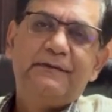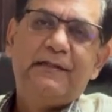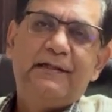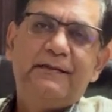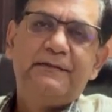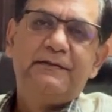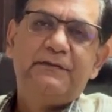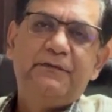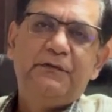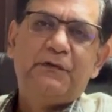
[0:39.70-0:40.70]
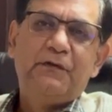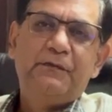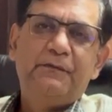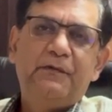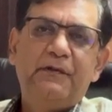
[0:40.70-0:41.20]
That is, we'll talk
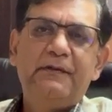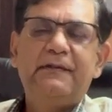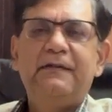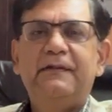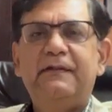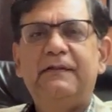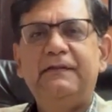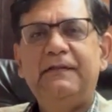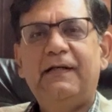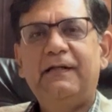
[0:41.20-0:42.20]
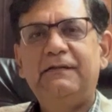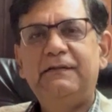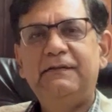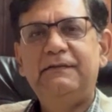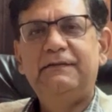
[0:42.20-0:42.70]
about the
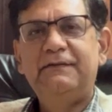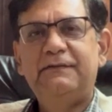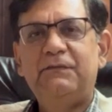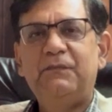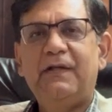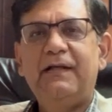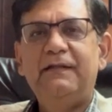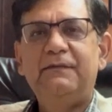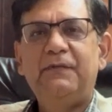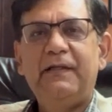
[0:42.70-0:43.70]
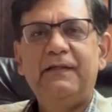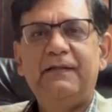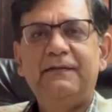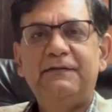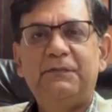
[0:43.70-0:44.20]
arteries that supply the brain
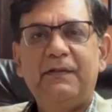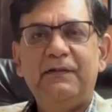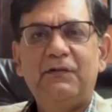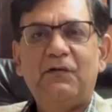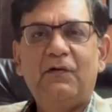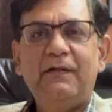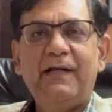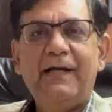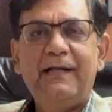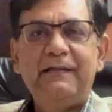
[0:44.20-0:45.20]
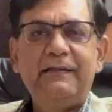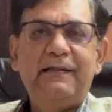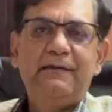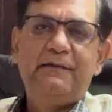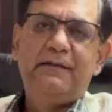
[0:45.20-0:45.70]
and the spinal cord, and
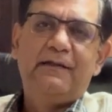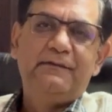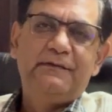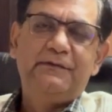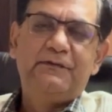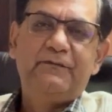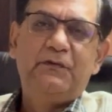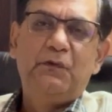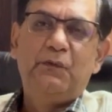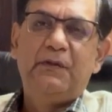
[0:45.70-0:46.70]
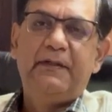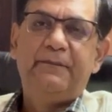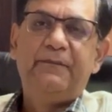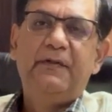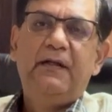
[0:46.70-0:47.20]
then the arteries of the lower
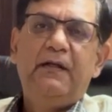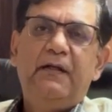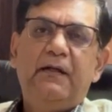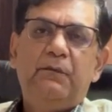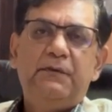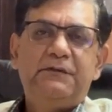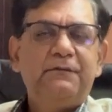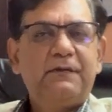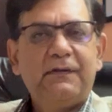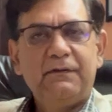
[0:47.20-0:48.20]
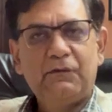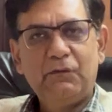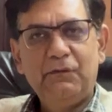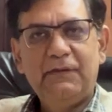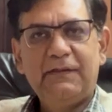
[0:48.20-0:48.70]
limb, which will
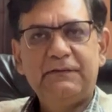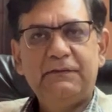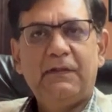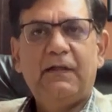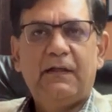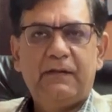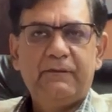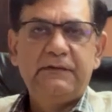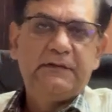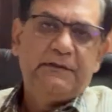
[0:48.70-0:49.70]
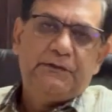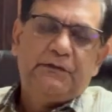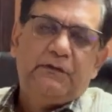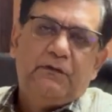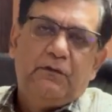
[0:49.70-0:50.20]
conclude our
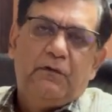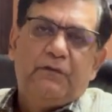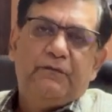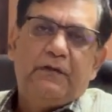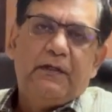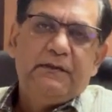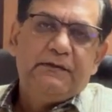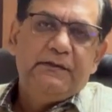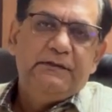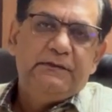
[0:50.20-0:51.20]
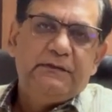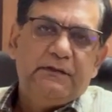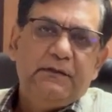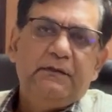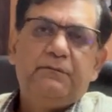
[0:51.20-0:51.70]
session of arteries
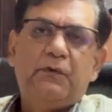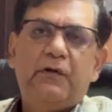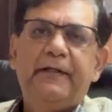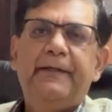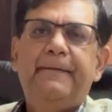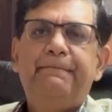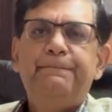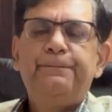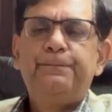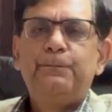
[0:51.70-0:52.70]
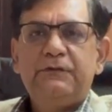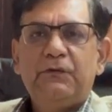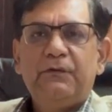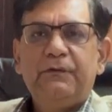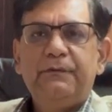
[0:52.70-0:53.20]
in the body.
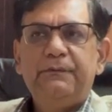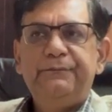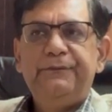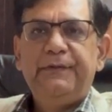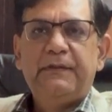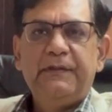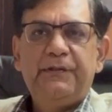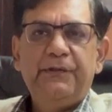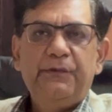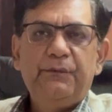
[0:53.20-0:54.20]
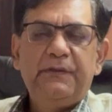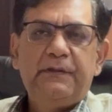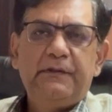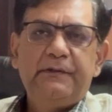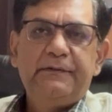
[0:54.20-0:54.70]
So we continue with
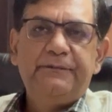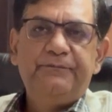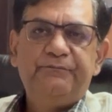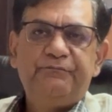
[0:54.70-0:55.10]
the